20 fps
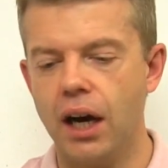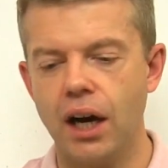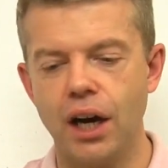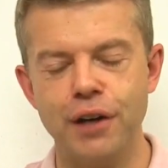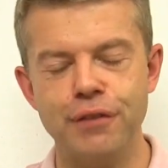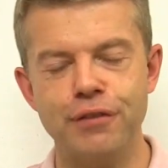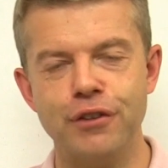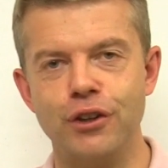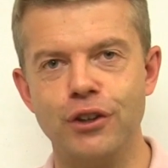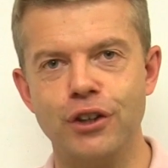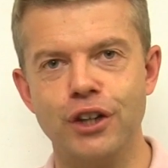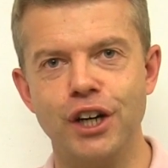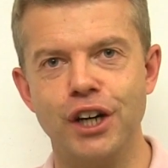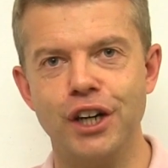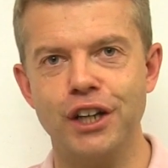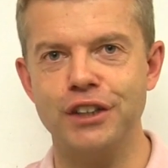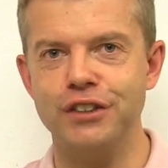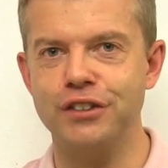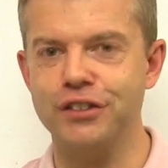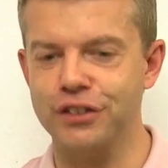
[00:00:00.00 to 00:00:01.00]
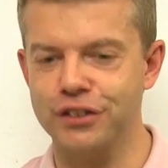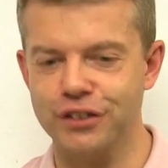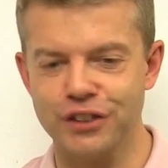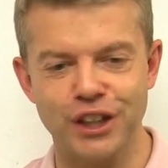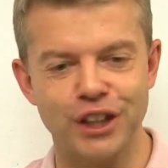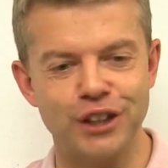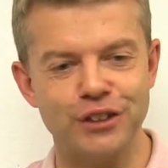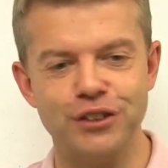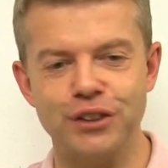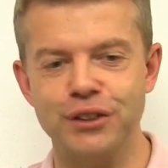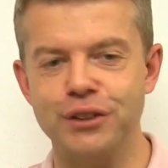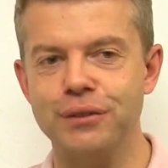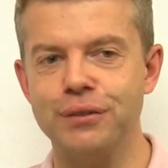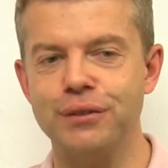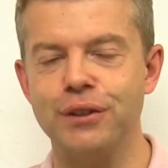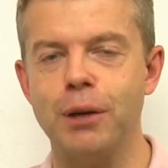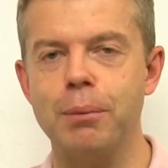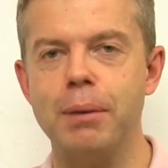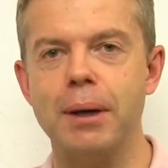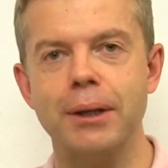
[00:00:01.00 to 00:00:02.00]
I've got cards, there's cards on the flop.